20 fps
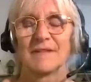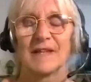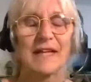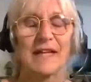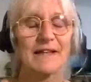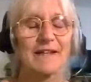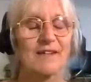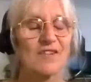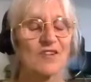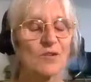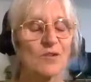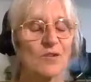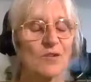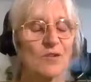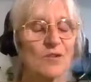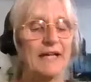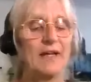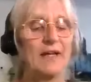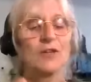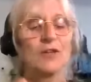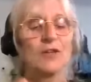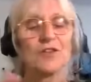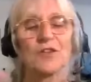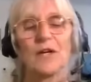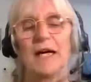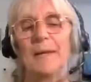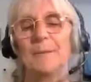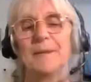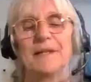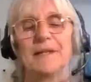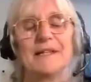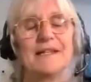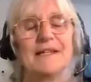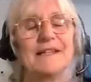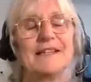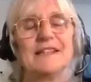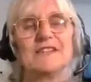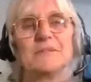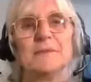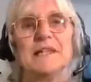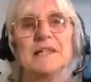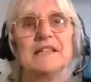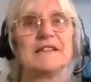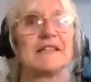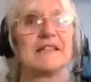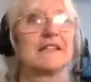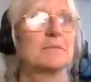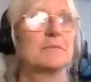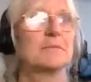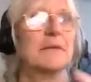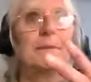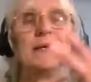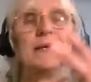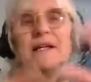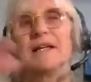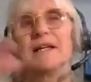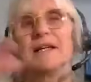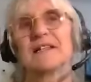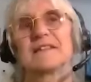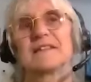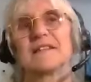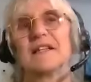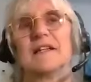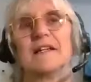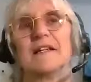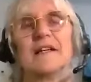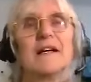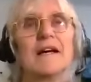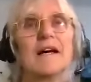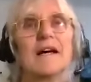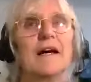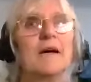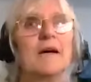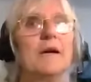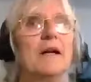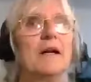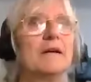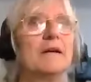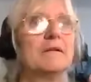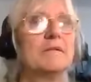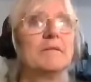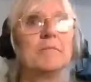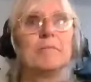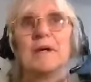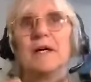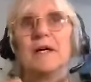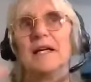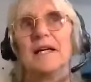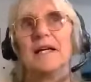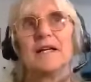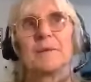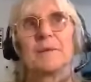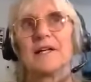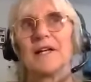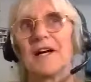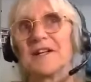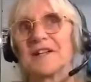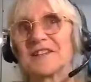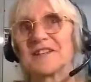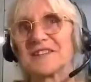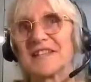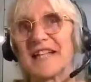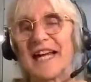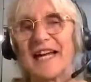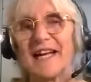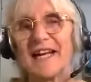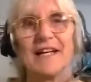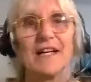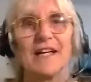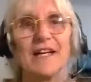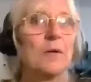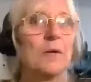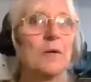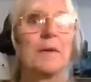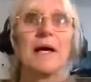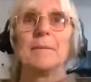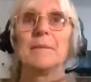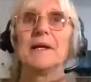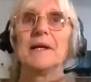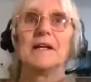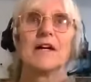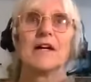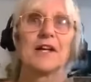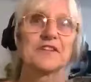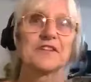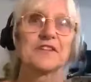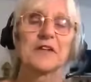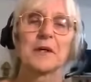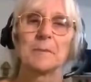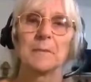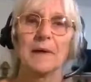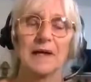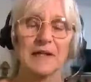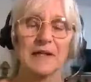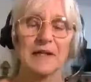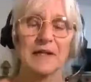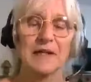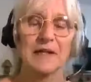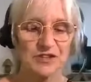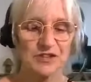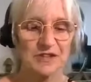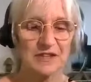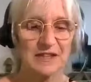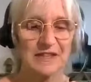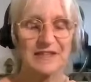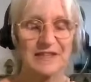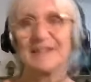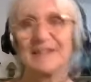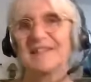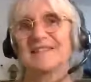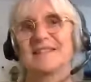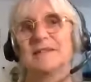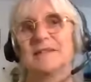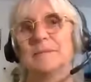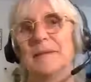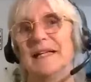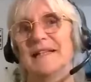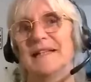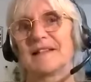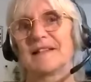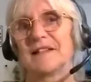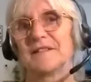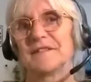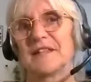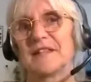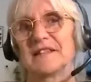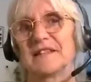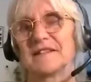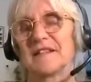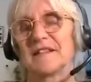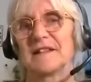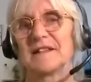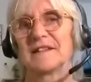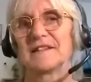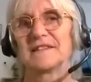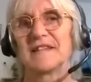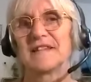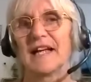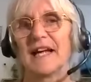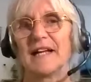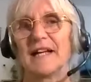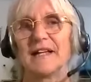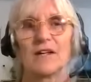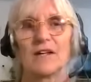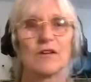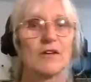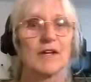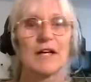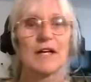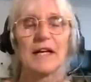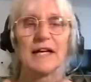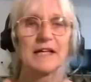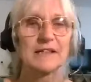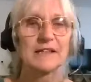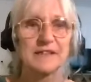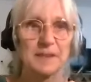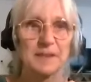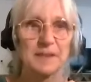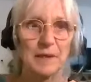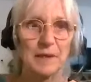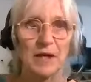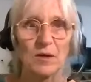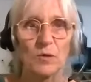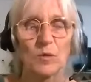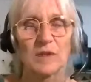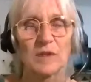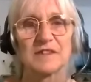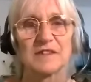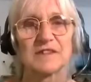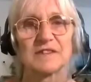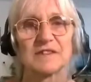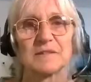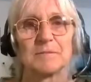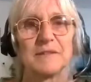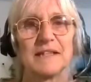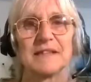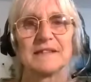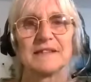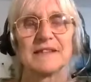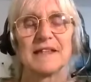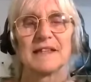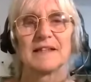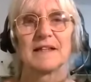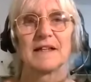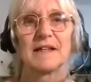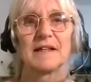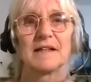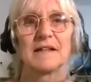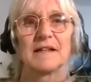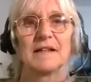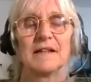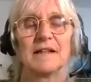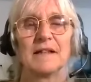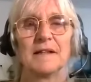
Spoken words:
That can also happen in these meetings. Maybe there's a little bit understanding or maybe not so much. It doesn't matter if there's understanding or clarity about what's being said here.